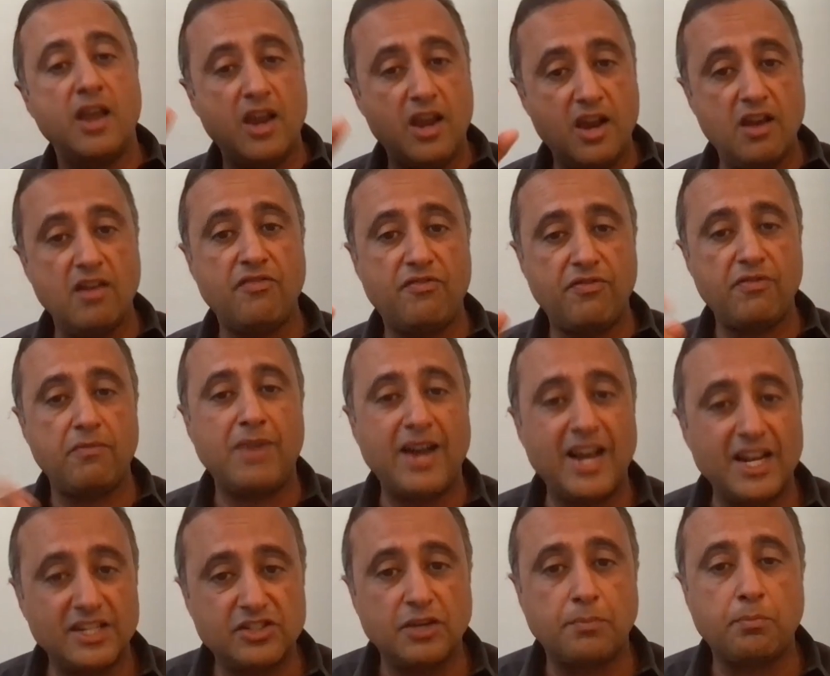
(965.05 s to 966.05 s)
if
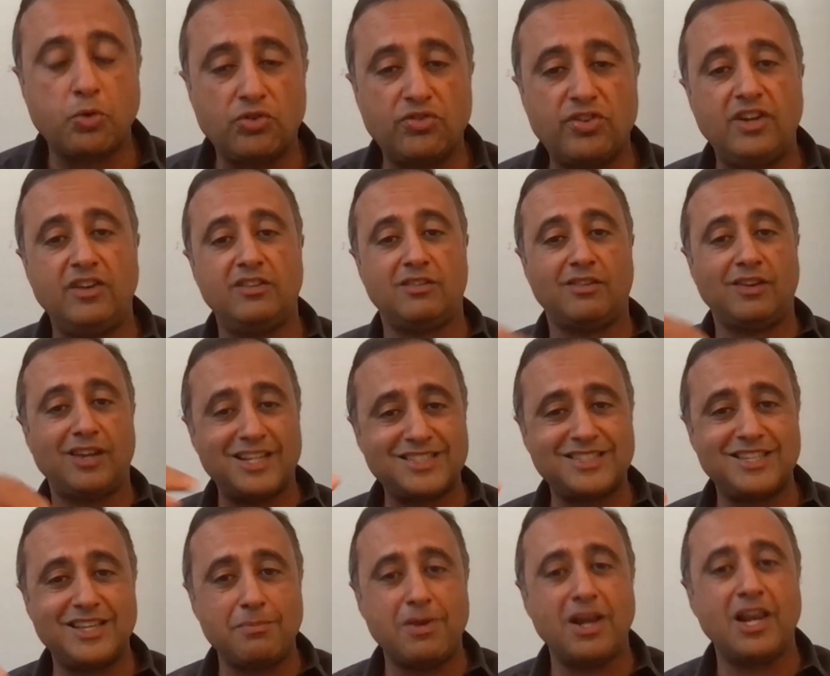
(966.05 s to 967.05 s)
my exit proceeds is less
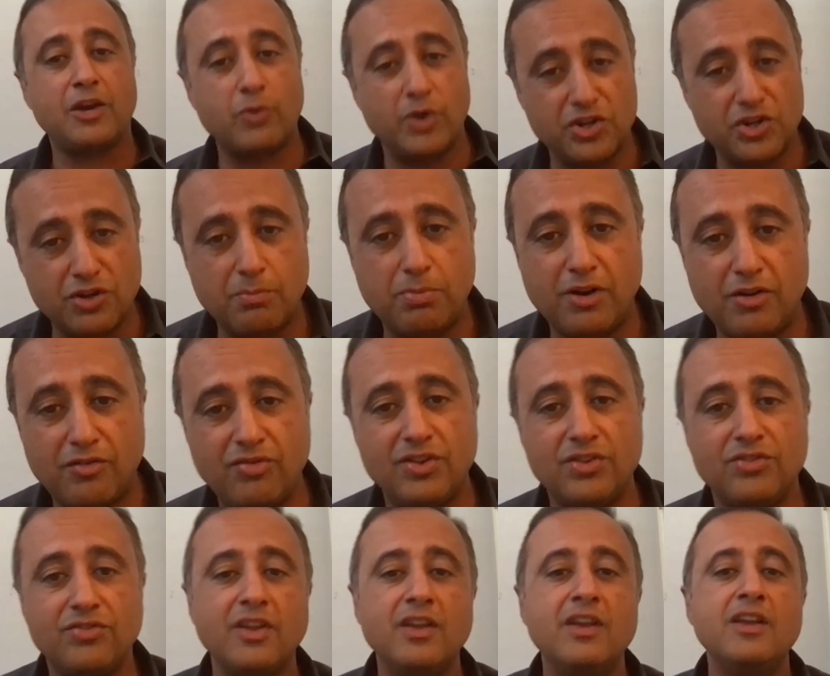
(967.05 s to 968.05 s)
than my liquidation
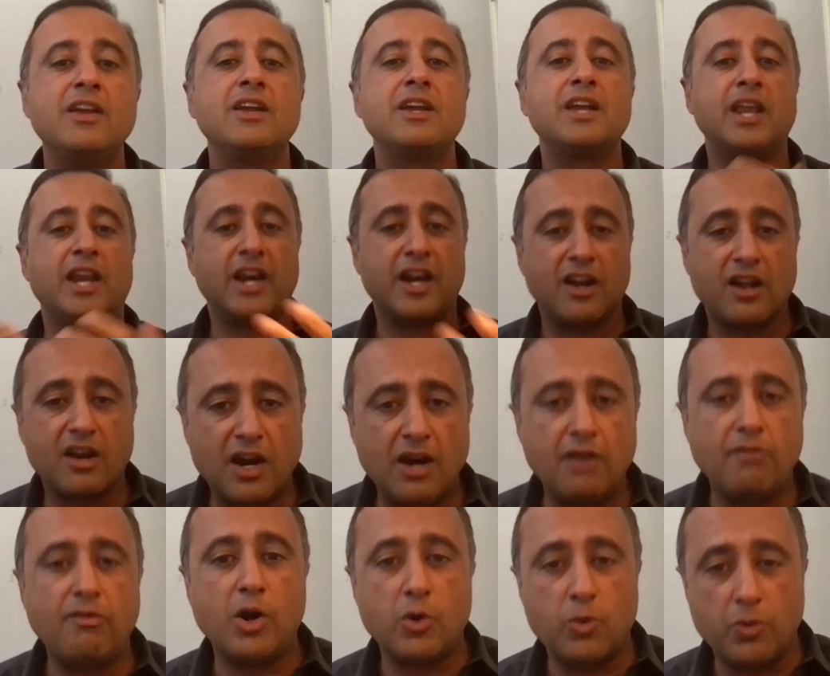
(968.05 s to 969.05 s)
preference, can I get a
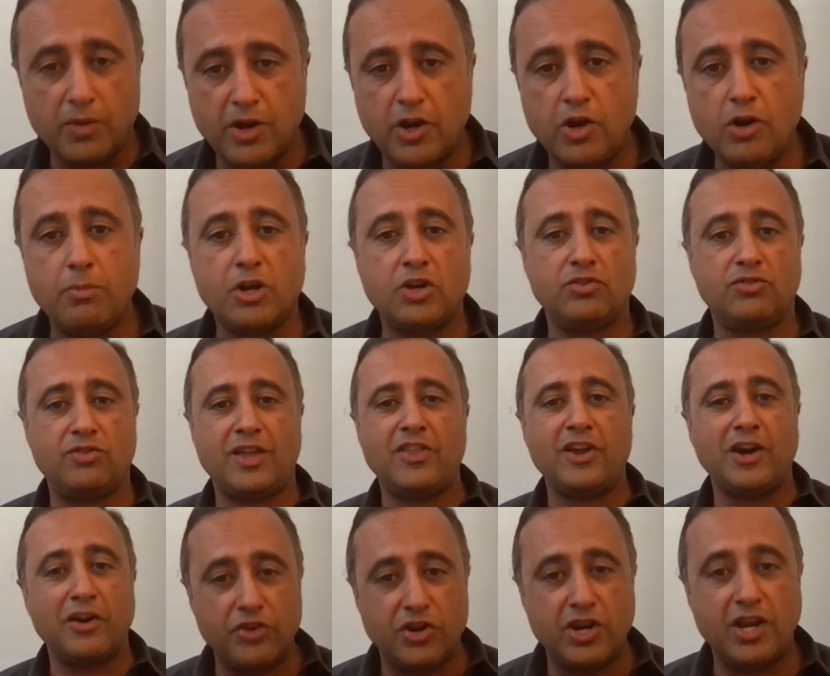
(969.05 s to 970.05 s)
carve out? Because at
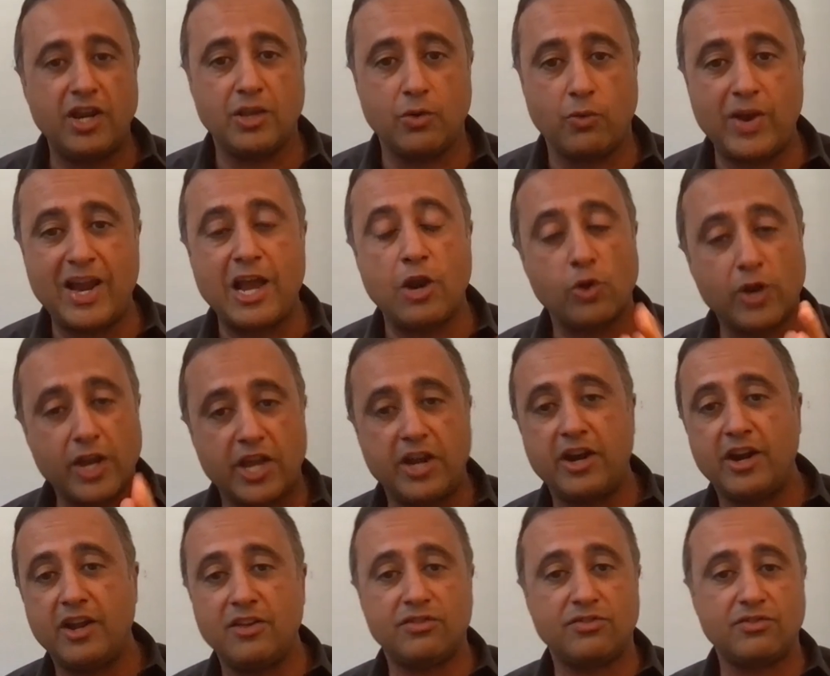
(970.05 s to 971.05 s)
the end of the day, the way I look at
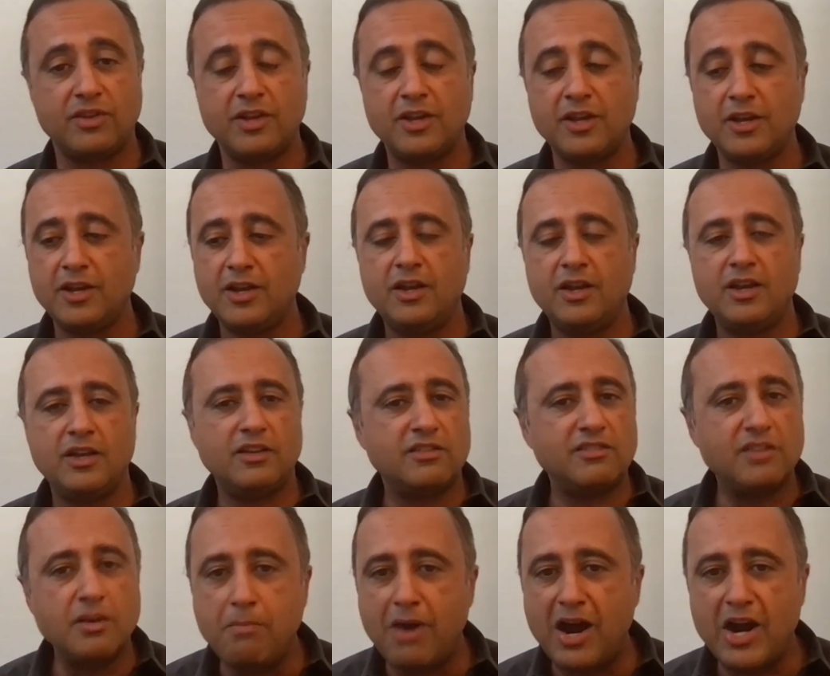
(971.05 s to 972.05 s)
it is a
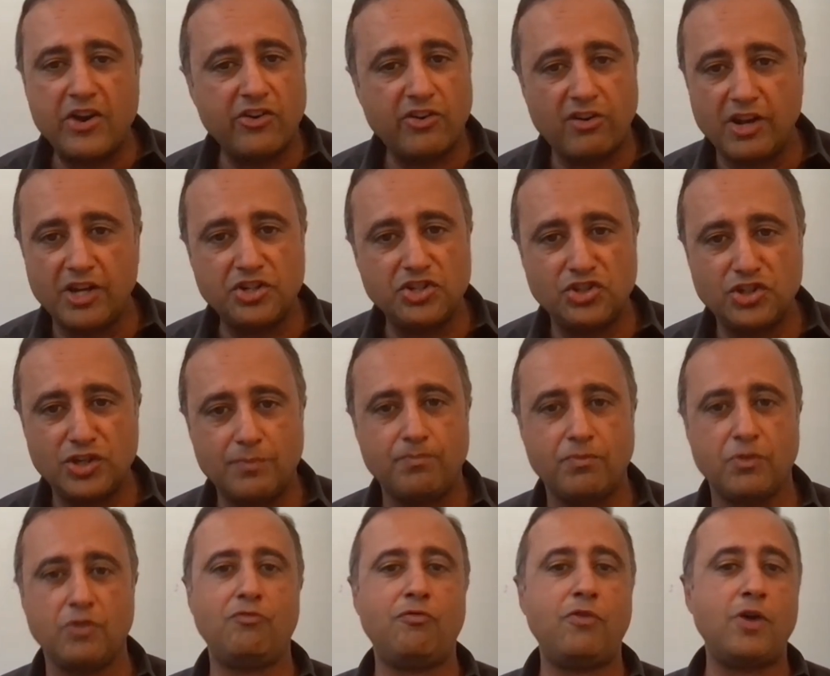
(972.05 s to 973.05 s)
symbiotic
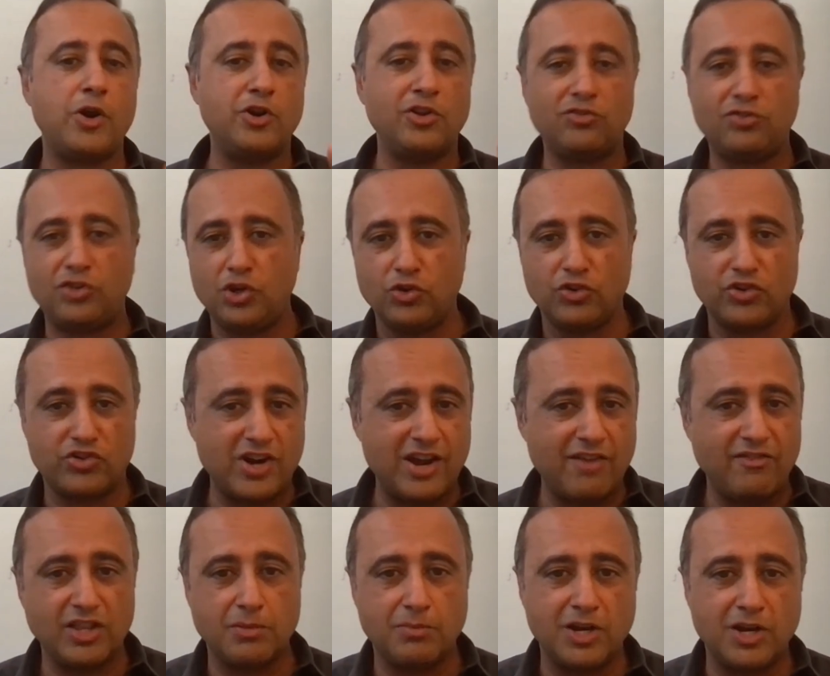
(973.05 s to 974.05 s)
relationship. Founder CEOs are
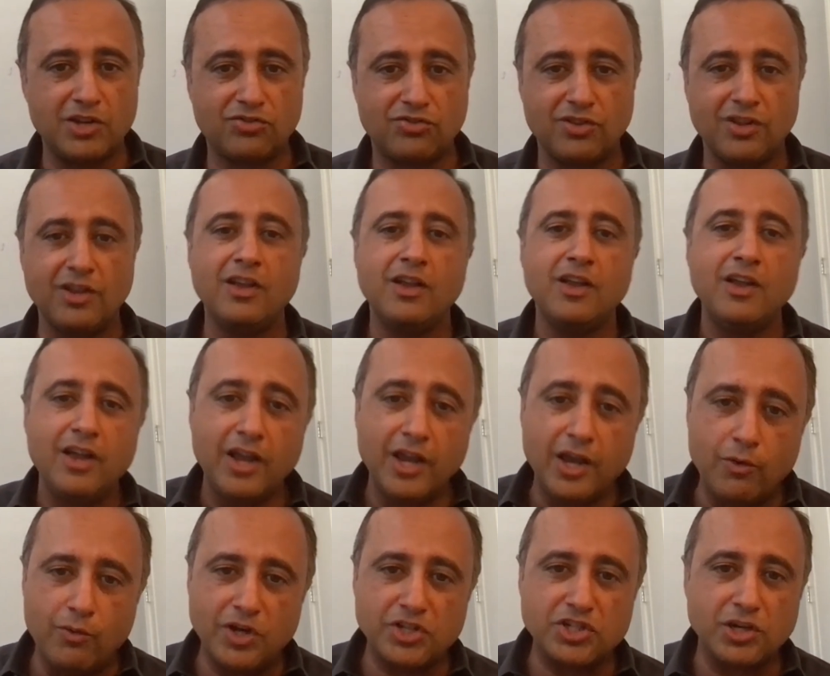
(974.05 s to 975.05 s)
driving the bus,
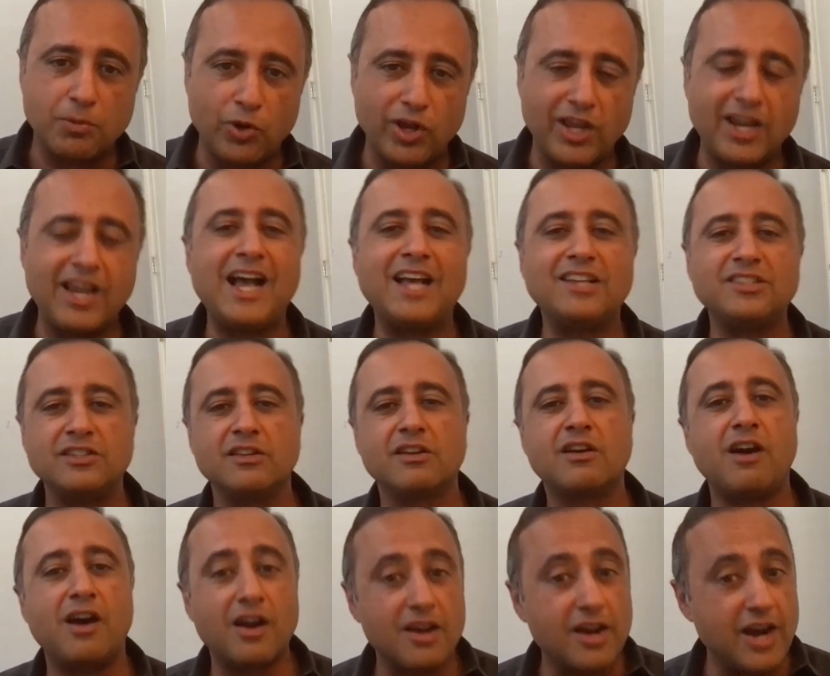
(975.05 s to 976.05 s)
investor putting gas in the
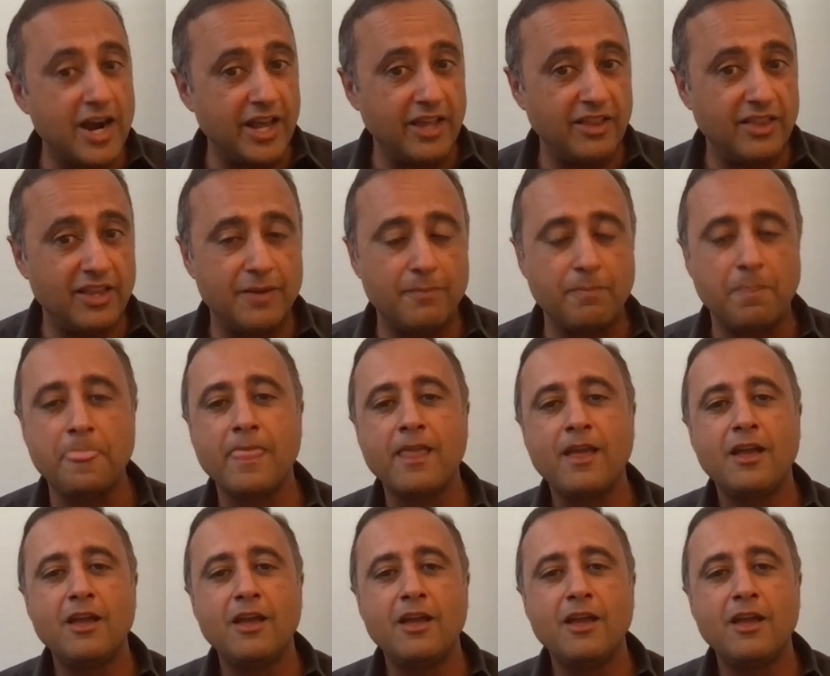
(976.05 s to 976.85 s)
car, guiding them.